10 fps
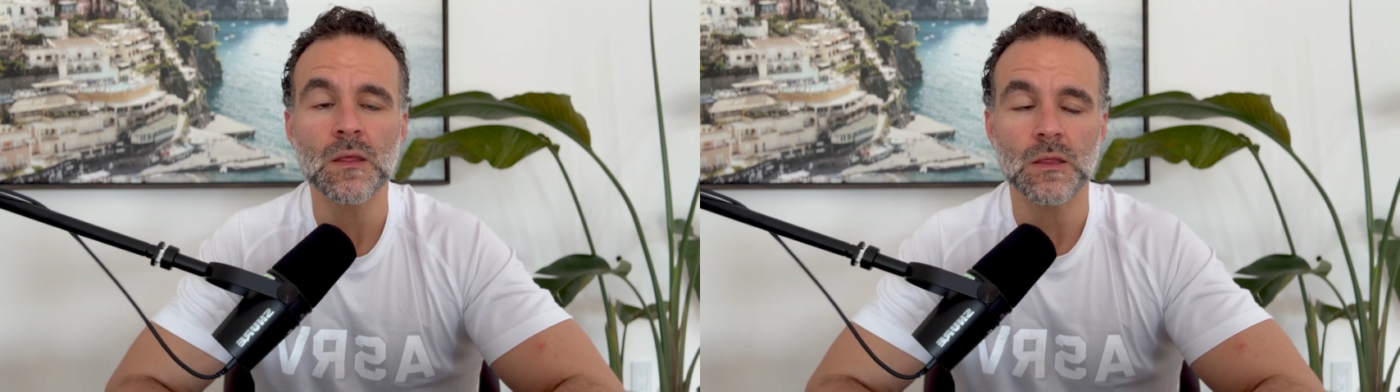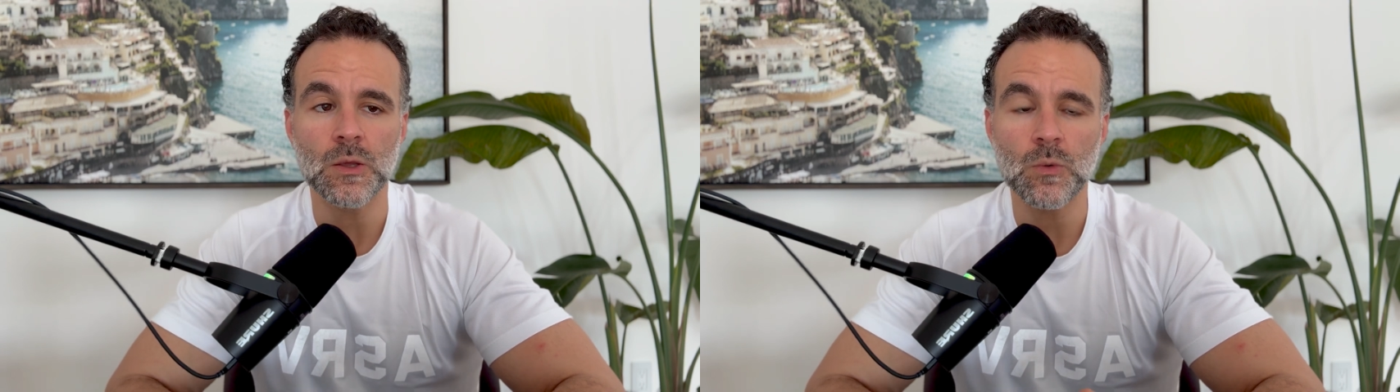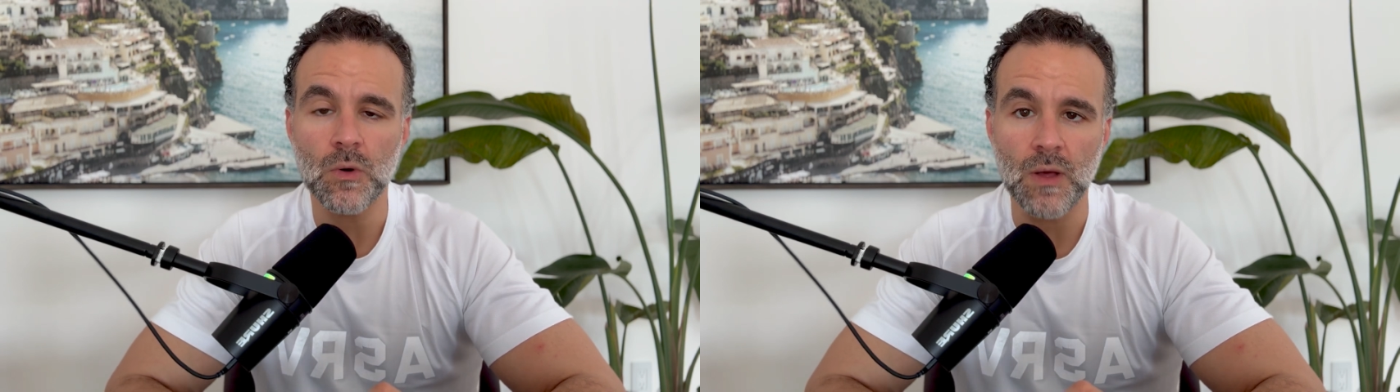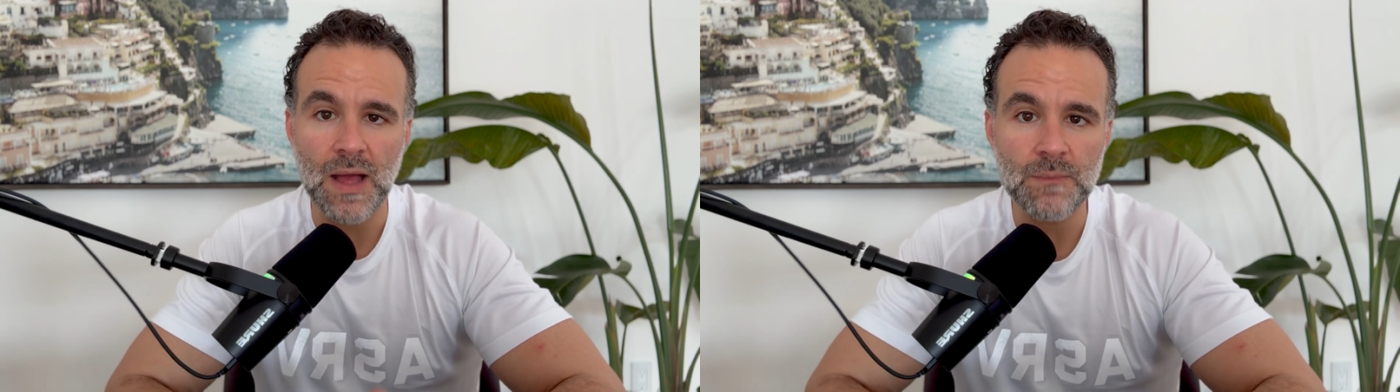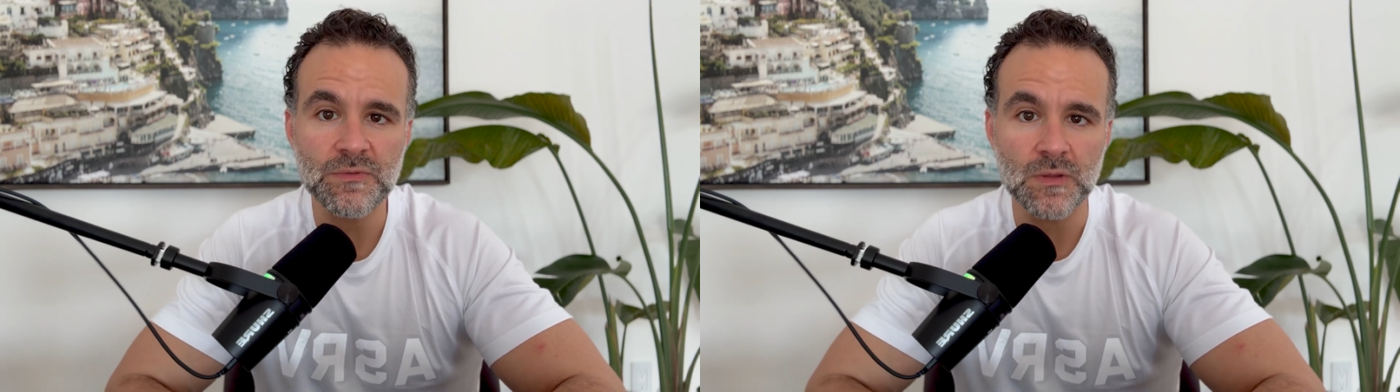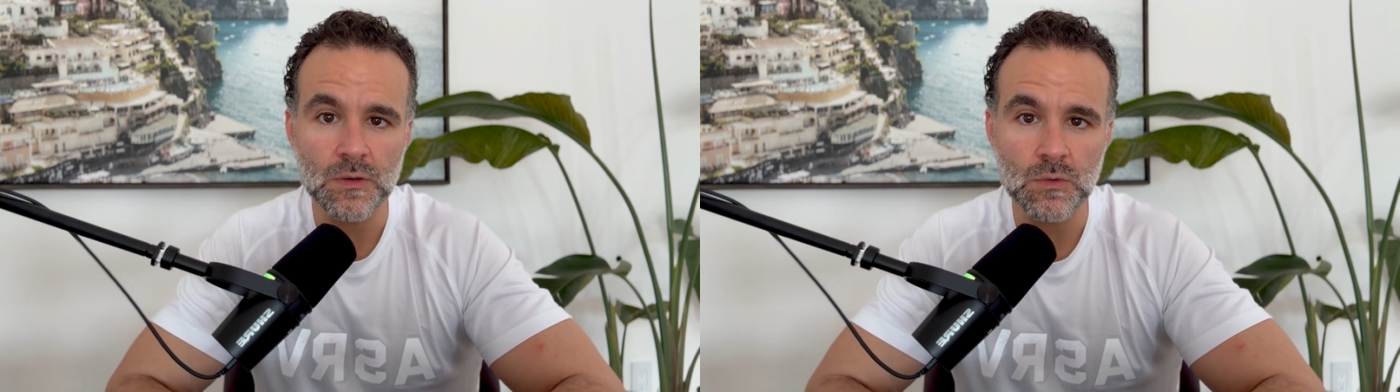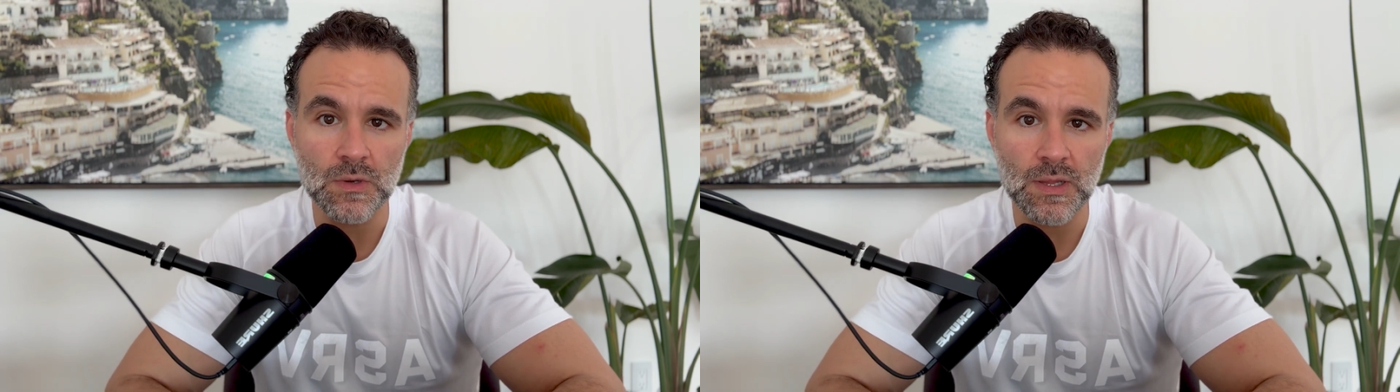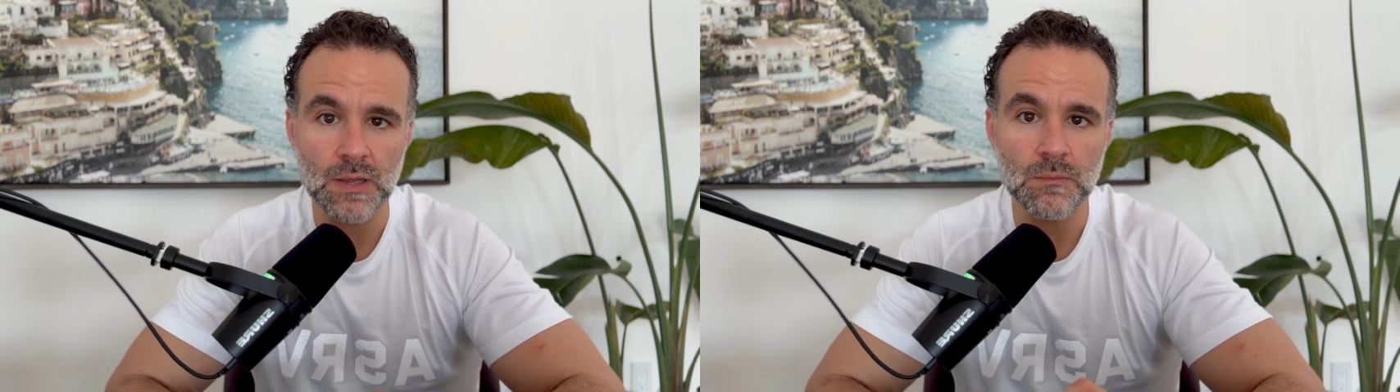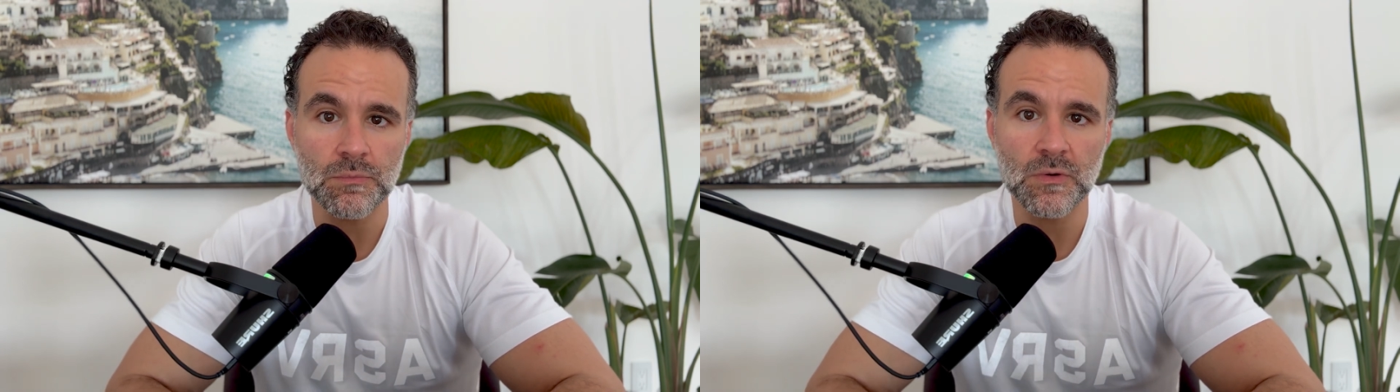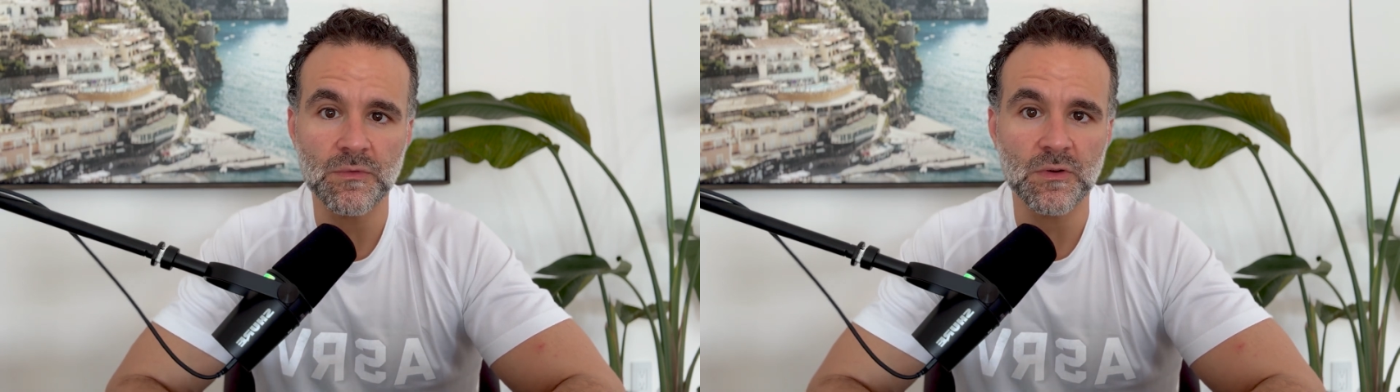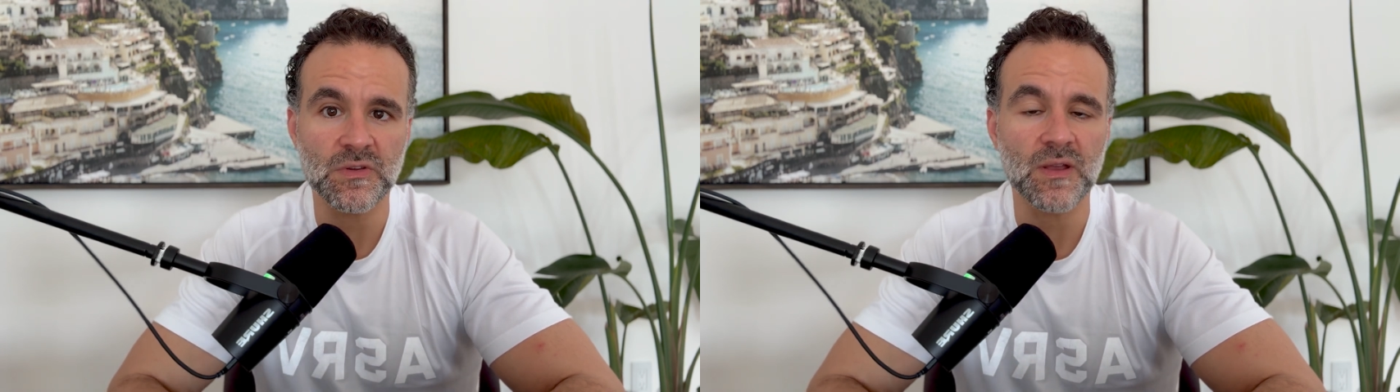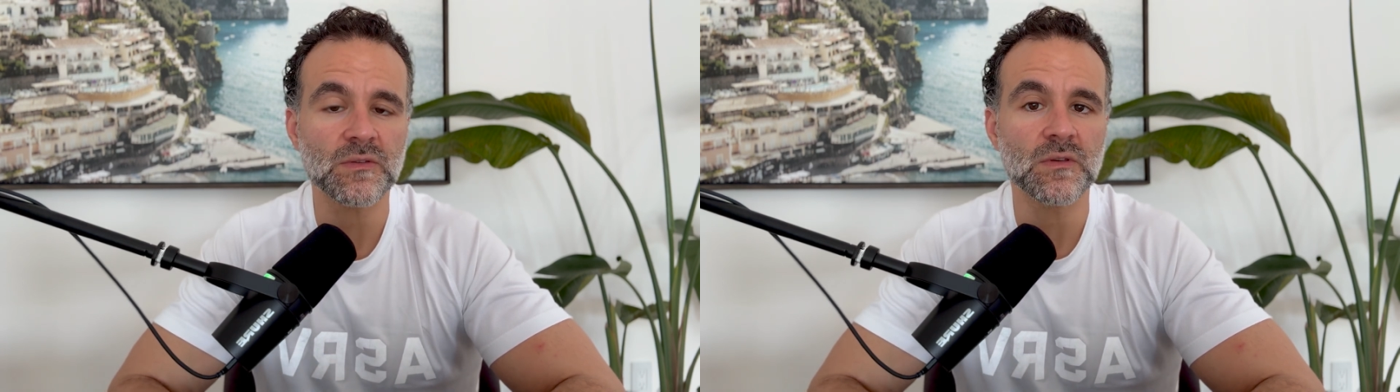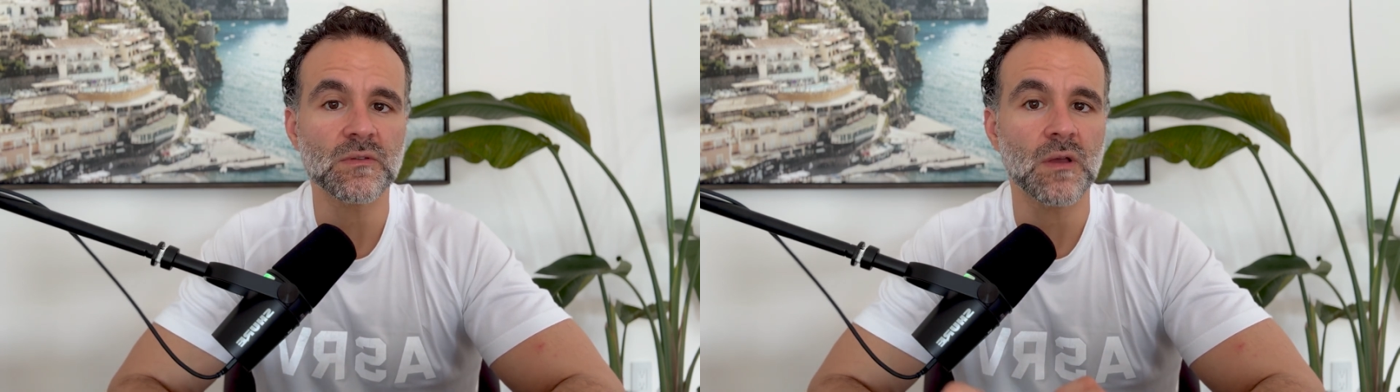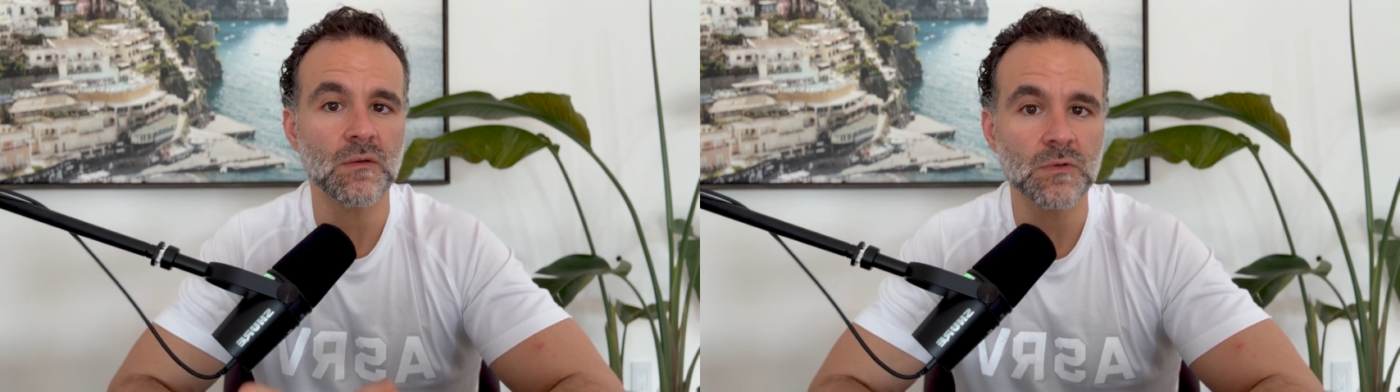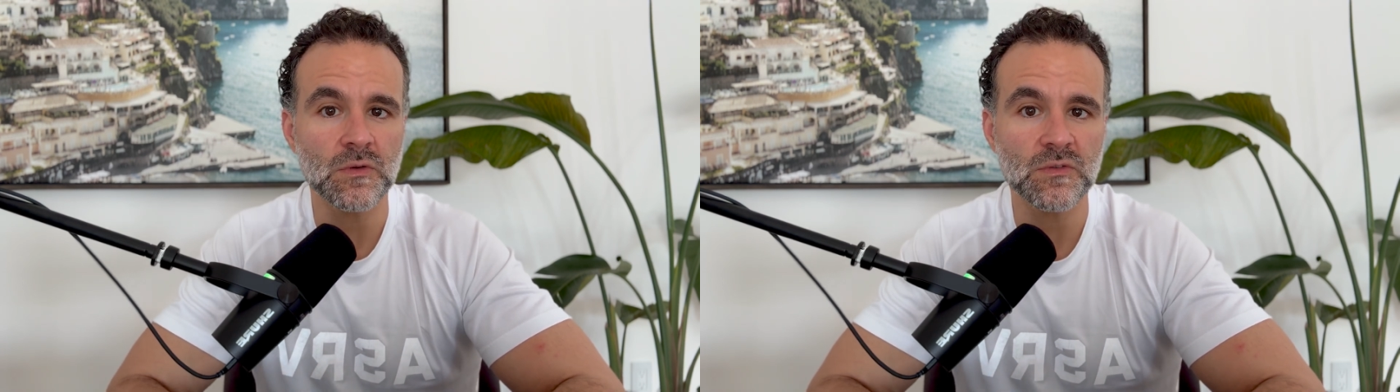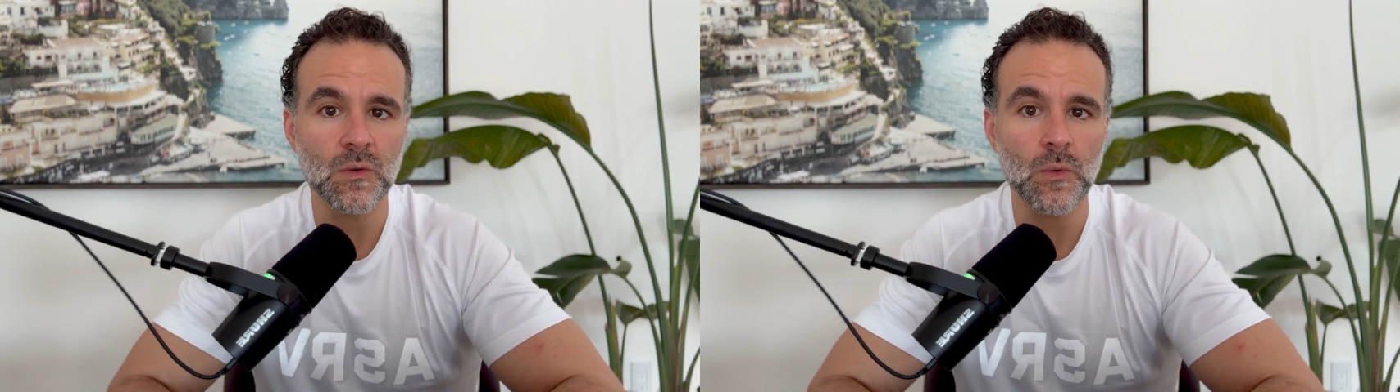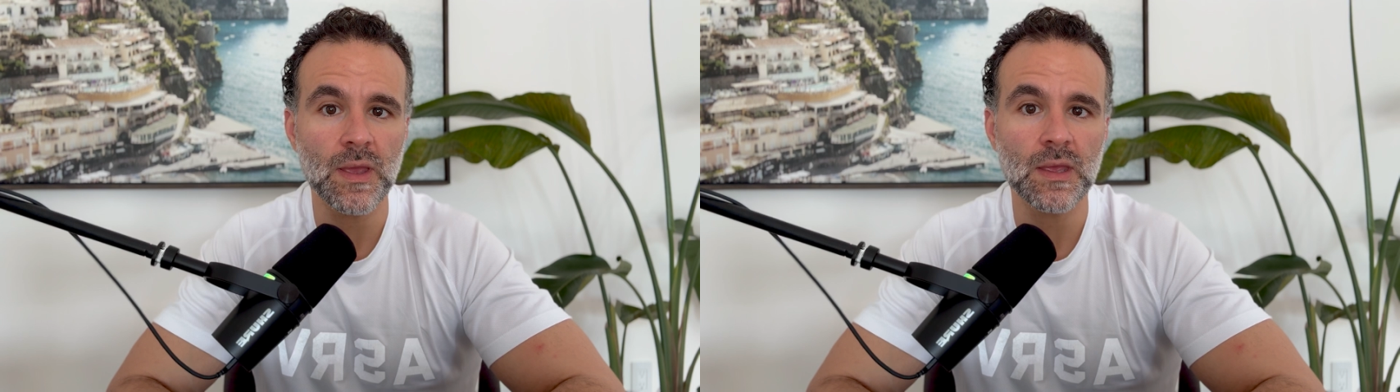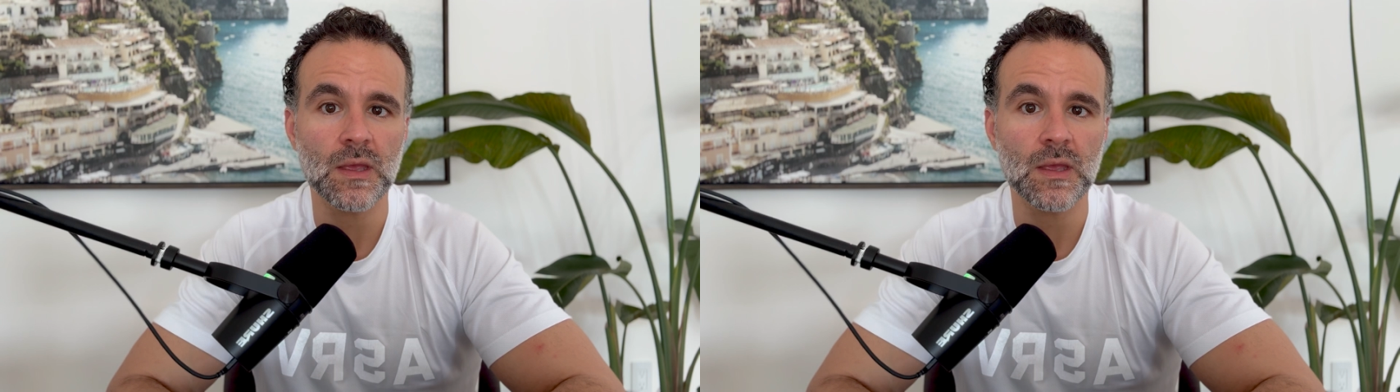you will absolutely improve your chances of losing weight